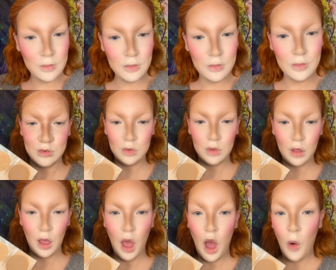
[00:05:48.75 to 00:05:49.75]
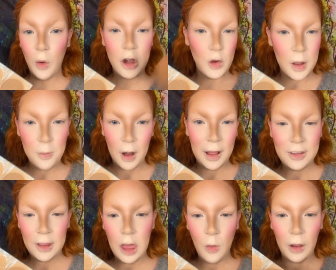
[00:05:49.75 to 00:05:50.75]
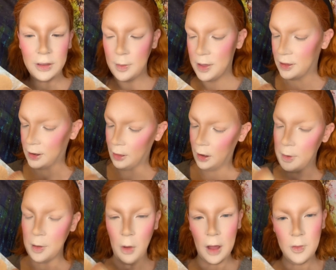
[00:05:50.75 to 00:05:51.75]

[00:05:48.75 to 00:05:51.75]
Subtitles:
When you're doing bronzing, you want something that's a little bit